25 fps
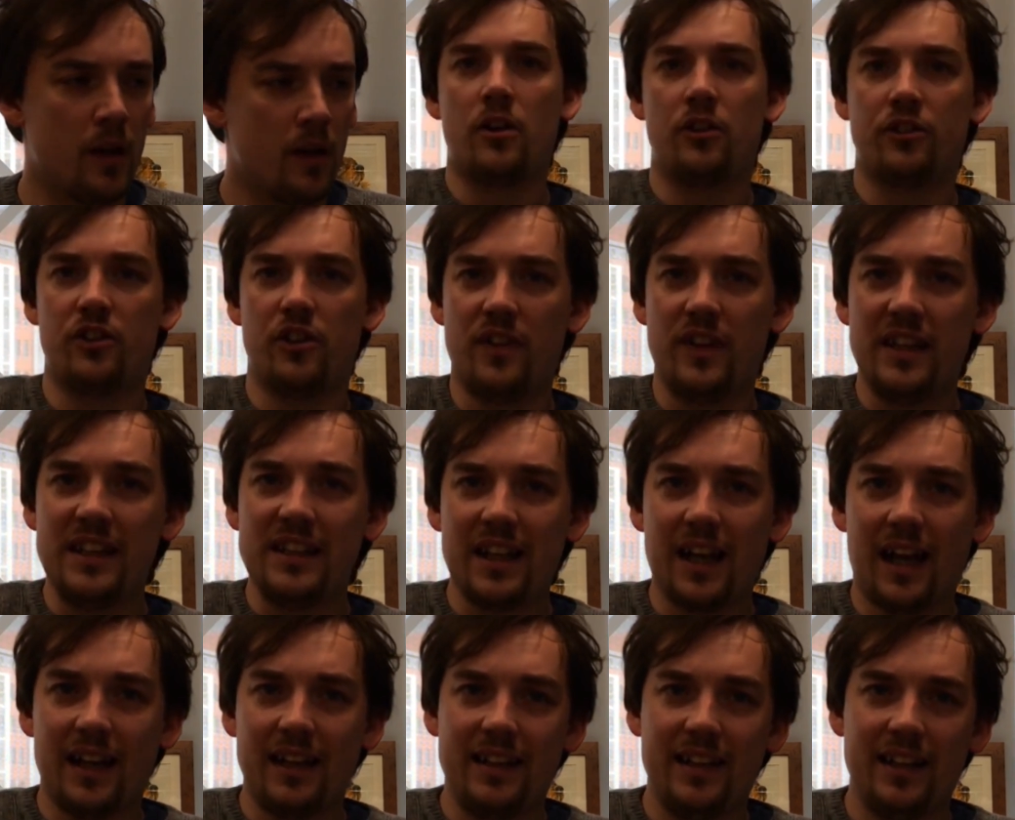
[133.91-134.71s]
So these
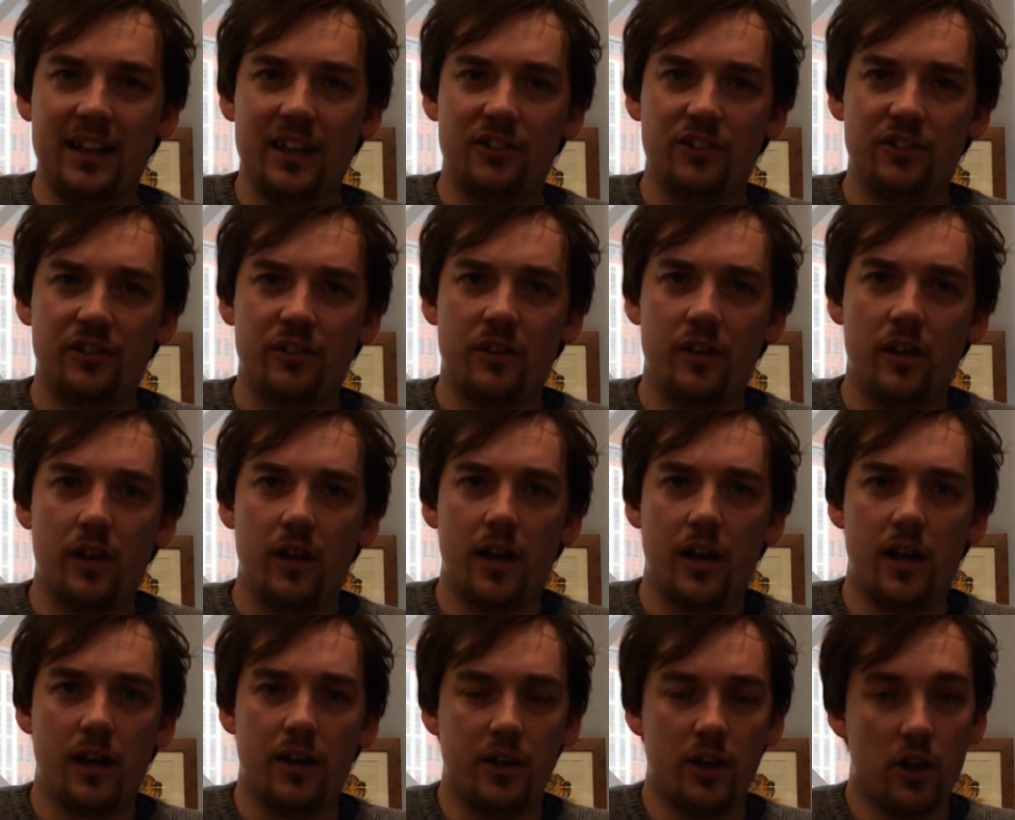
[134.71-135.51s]
ideas,
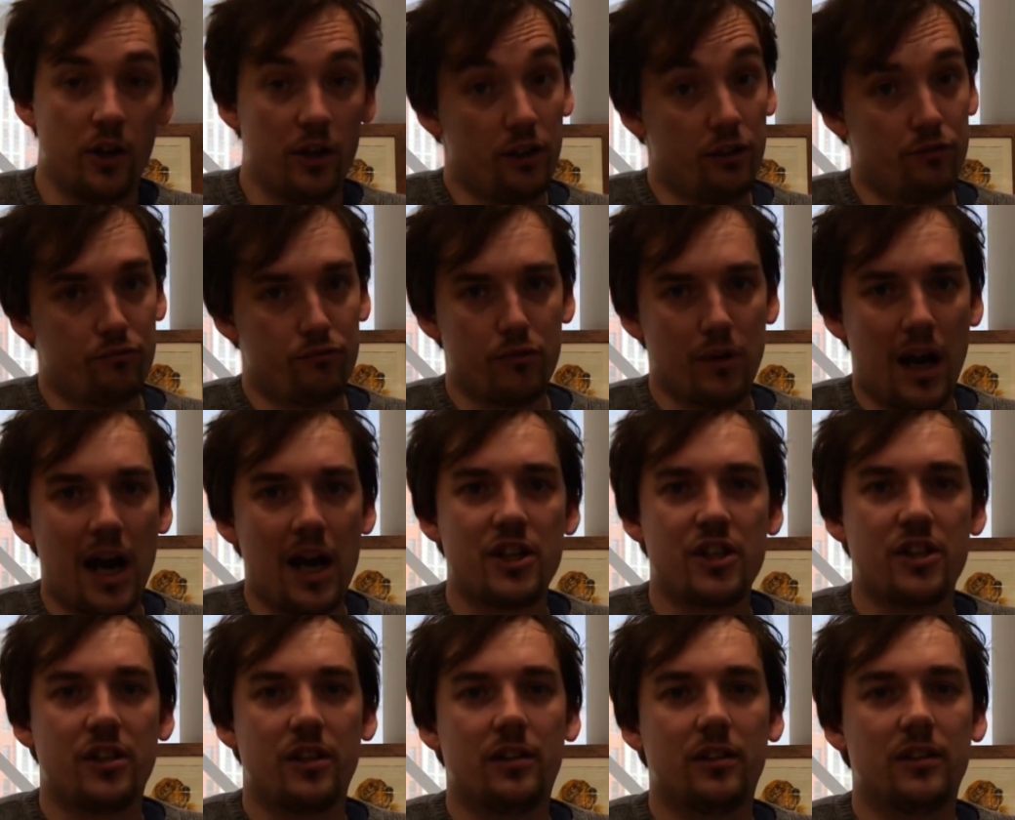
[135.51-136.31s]
known as
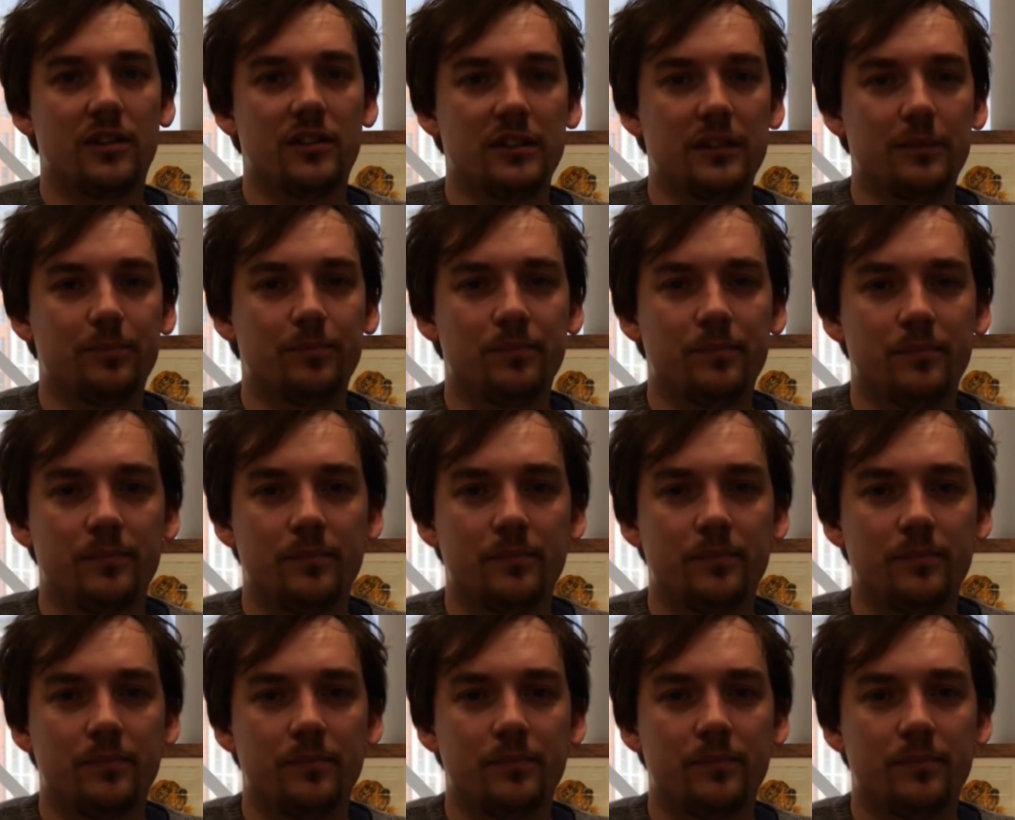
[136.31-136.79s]
rationalism,